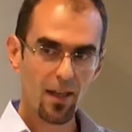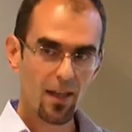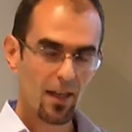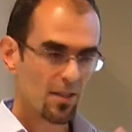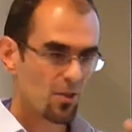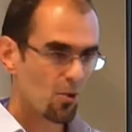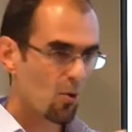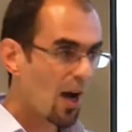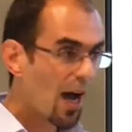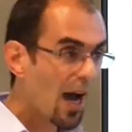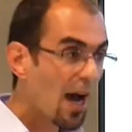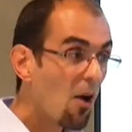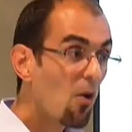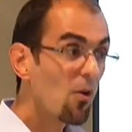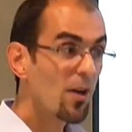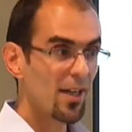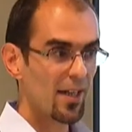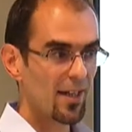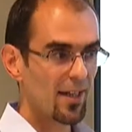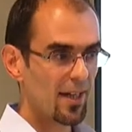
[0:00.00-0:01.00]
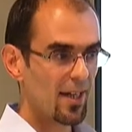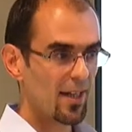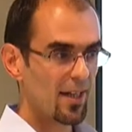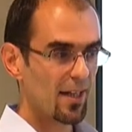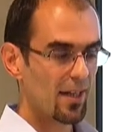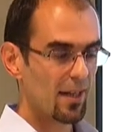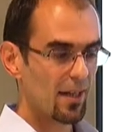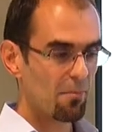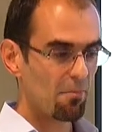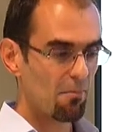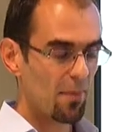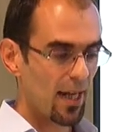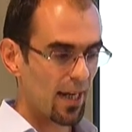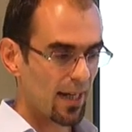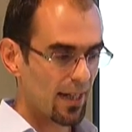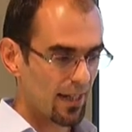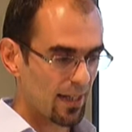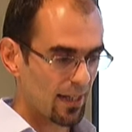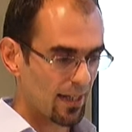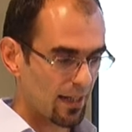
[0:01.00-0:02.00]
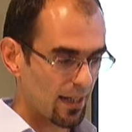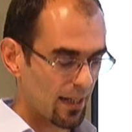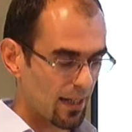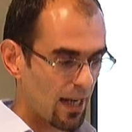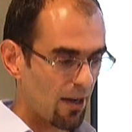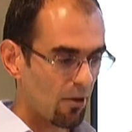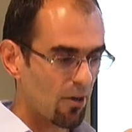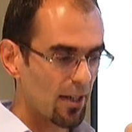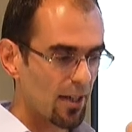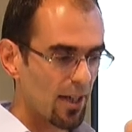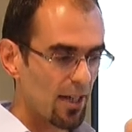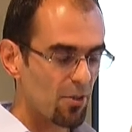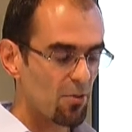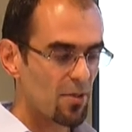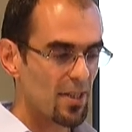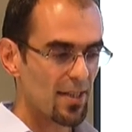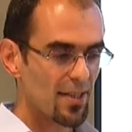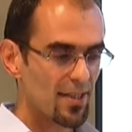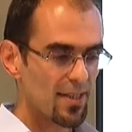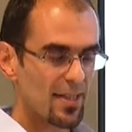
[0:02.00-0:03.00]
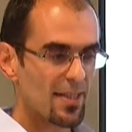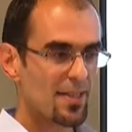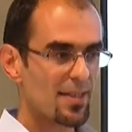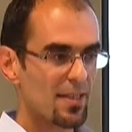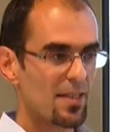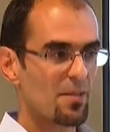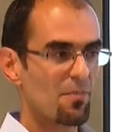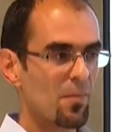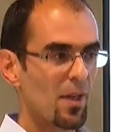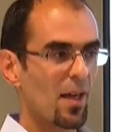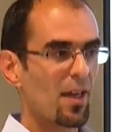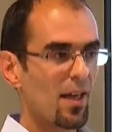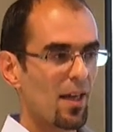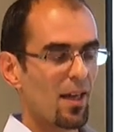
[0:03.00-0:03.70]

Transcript: So how can I use a system